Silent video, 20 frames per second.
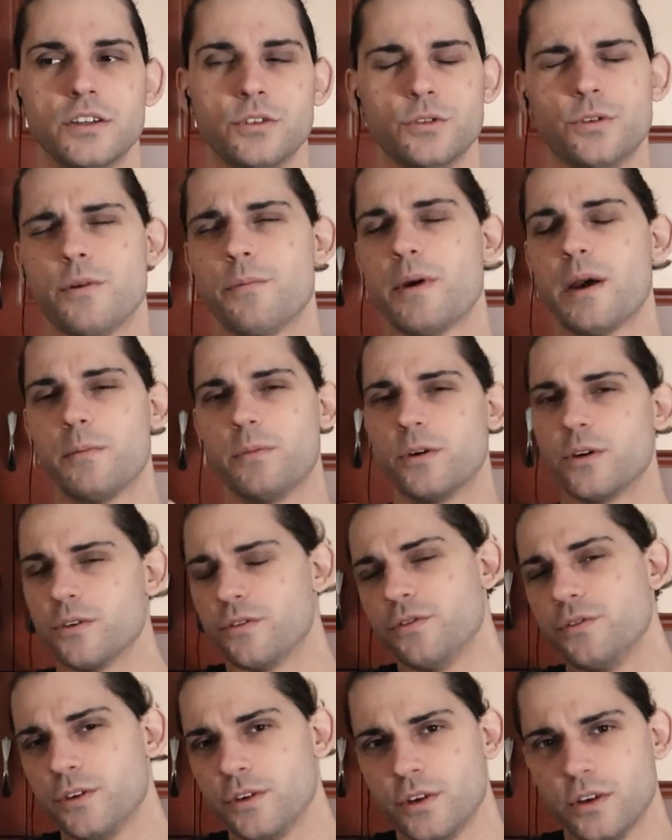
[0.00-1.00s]
Do you remember
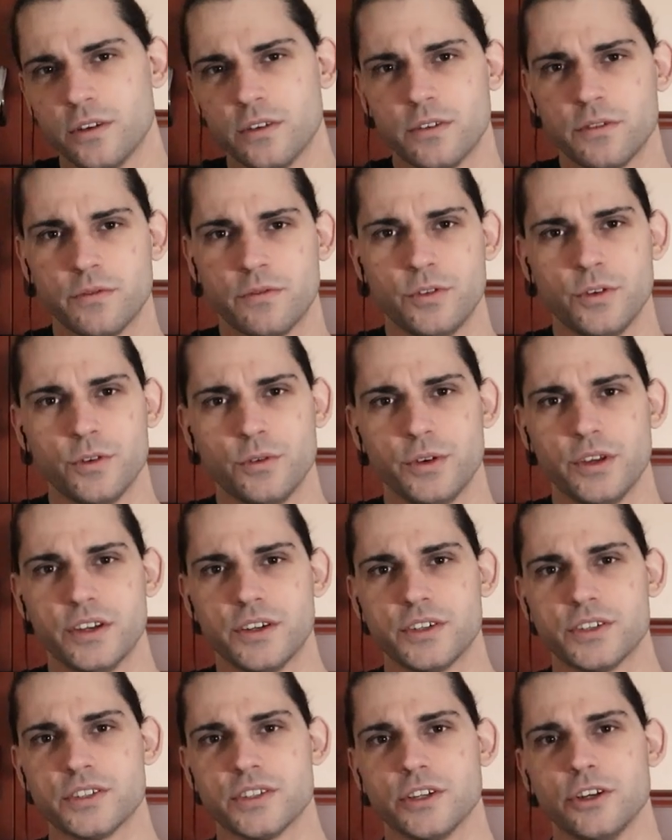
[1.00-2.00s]
a few
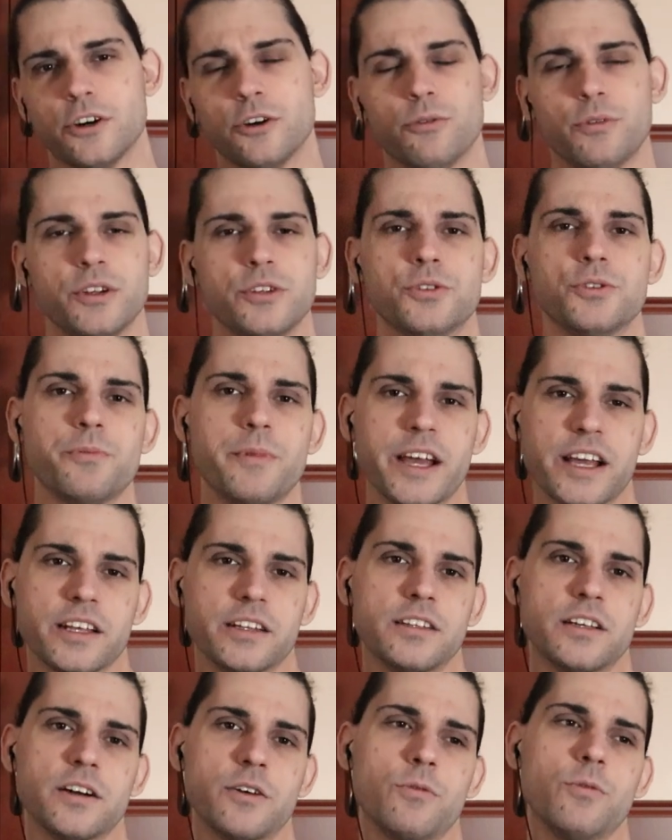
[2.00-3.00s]
years ago when Drew
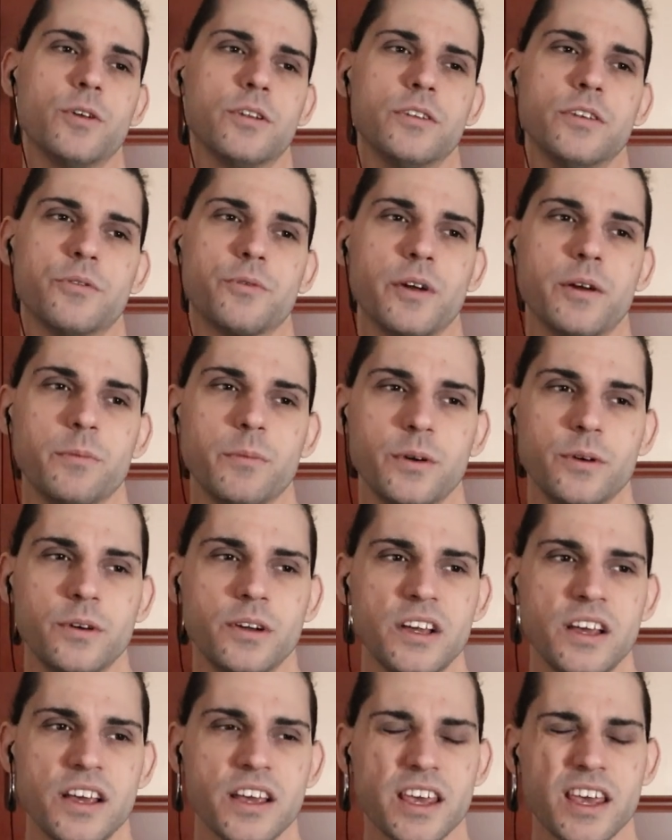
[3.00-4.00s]
McIntyre won the
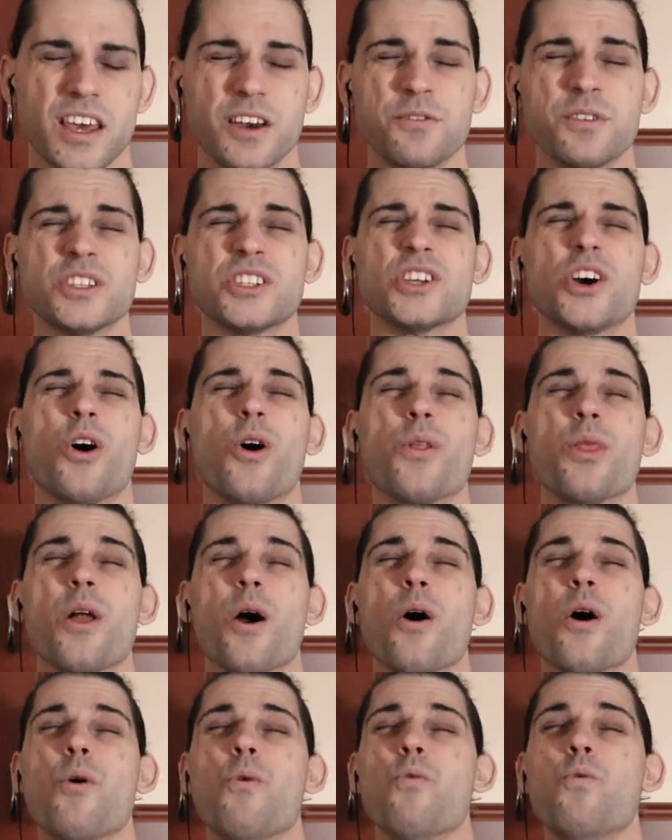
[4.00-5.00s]
Rumble? He was on
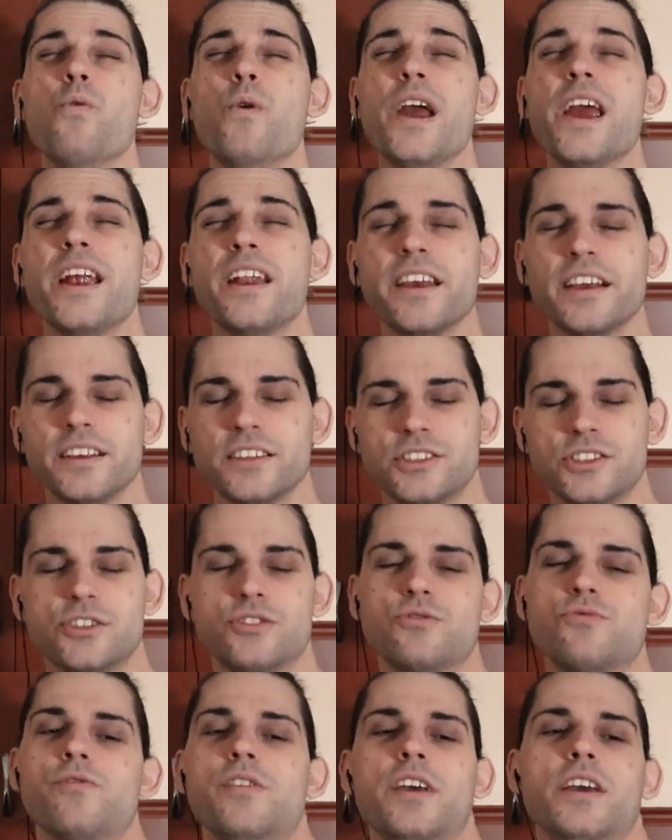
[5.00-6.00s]
a winning
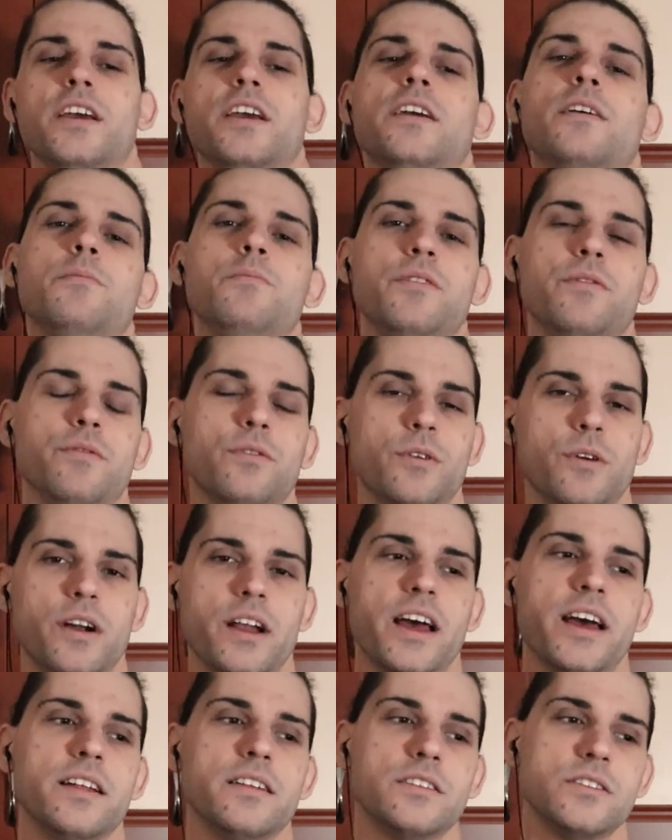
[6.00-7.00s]
streak before
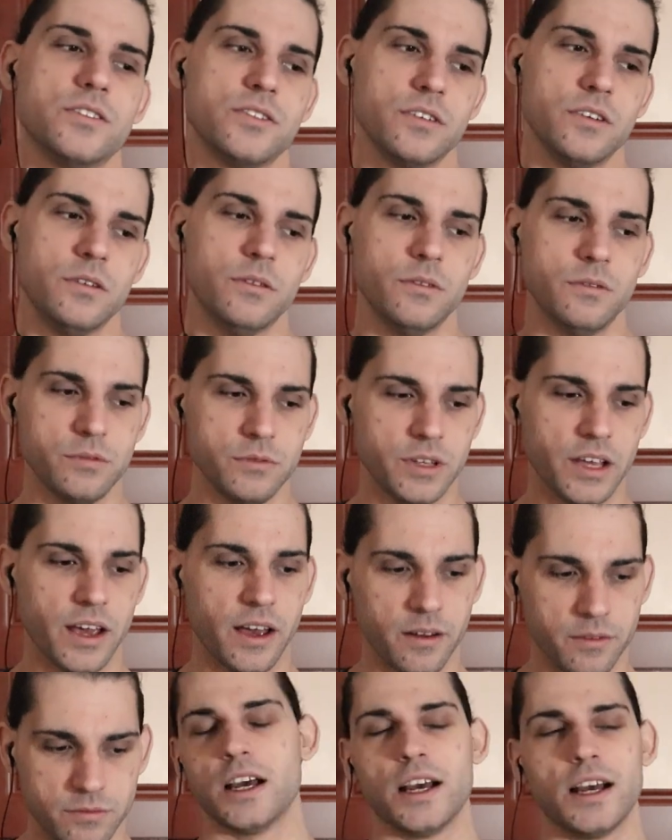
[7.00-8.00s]
that, so
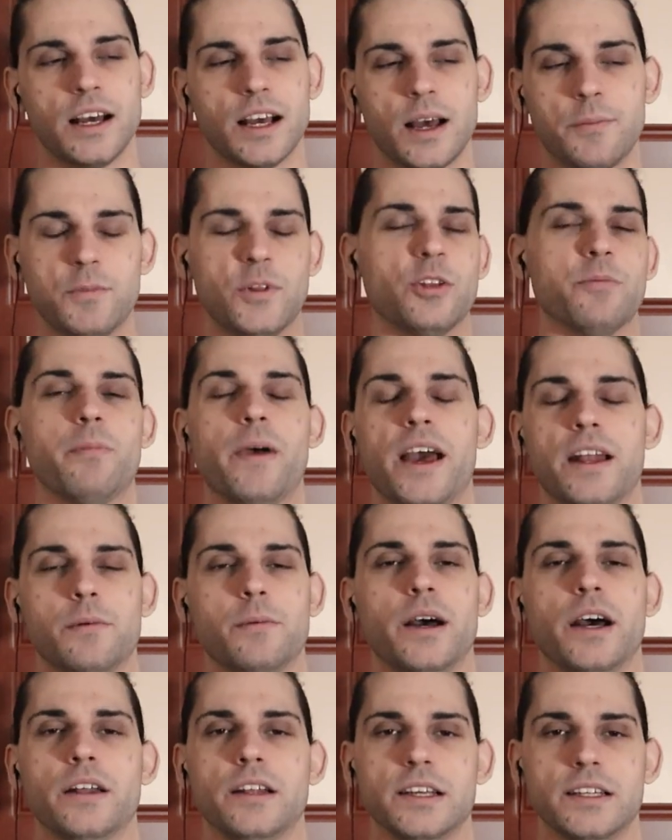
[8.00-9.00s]
yeah, I'm not mad
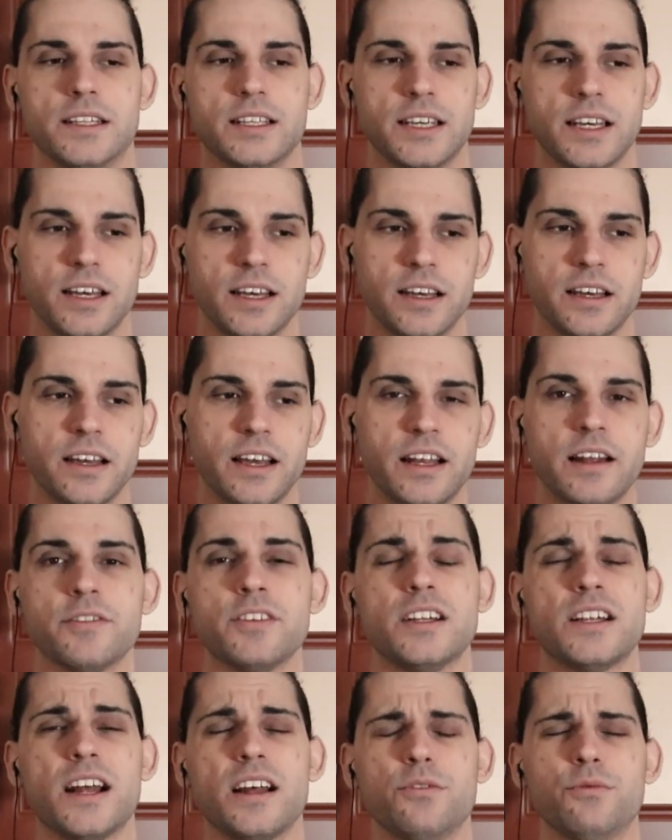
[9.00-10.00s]
about it. And
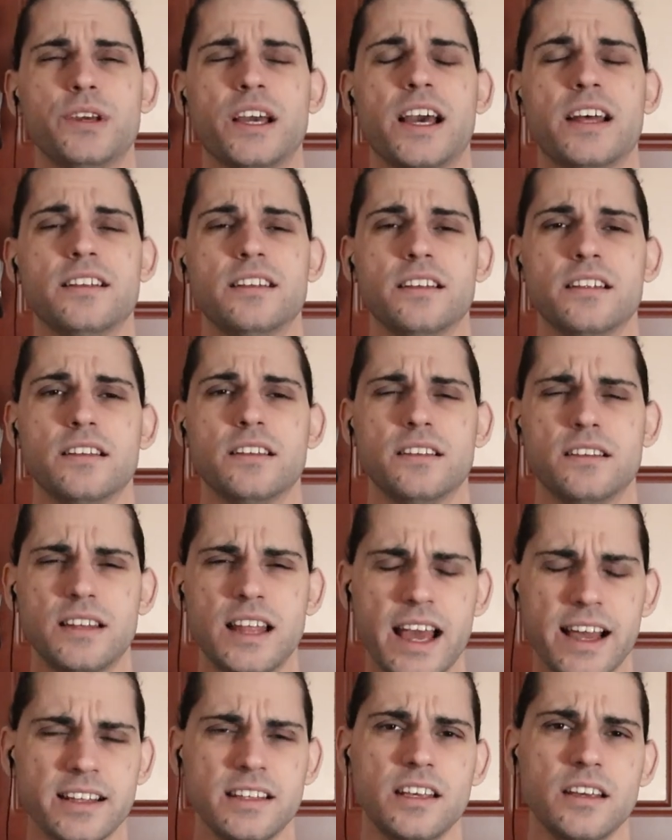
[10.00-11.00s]
after that we had the
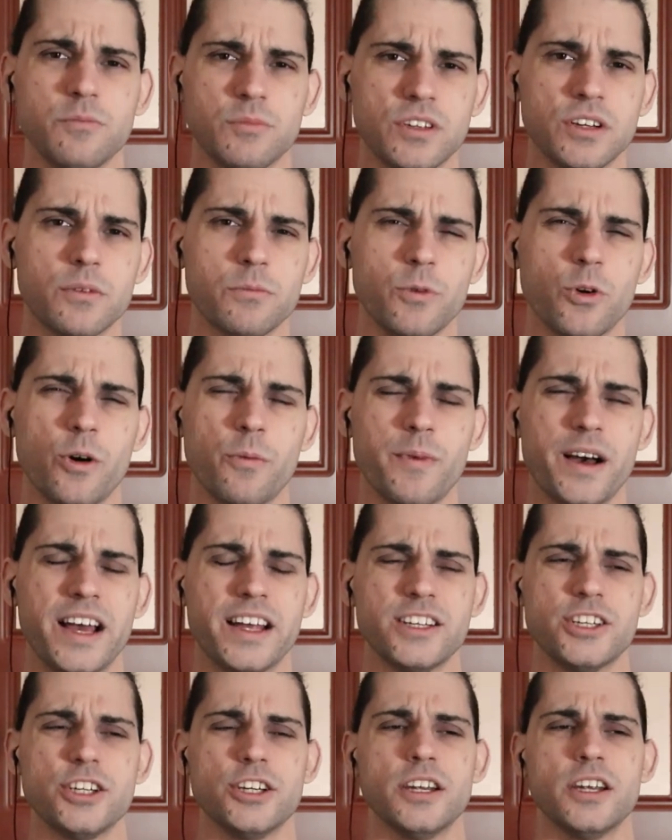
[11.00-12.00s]
tag team turmoil
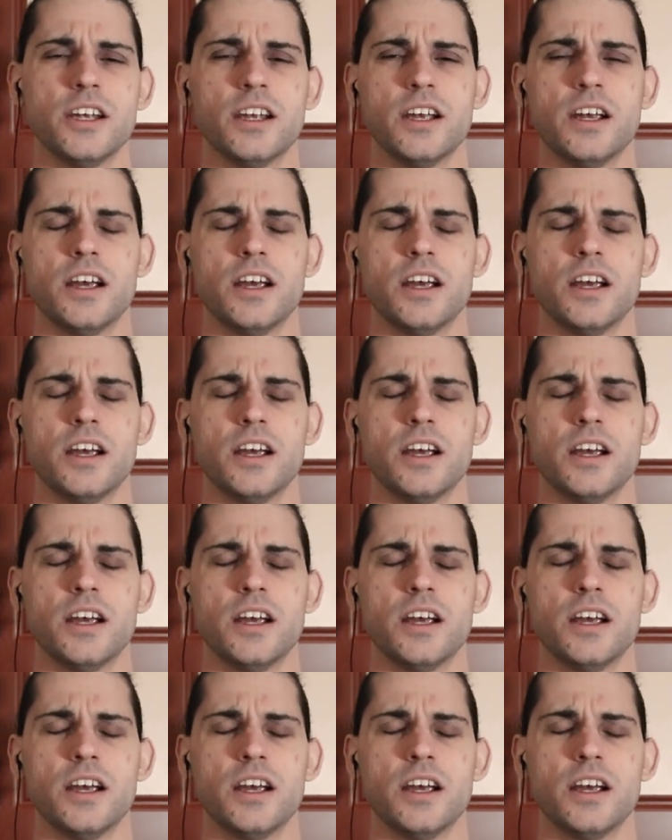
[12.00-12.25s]
match,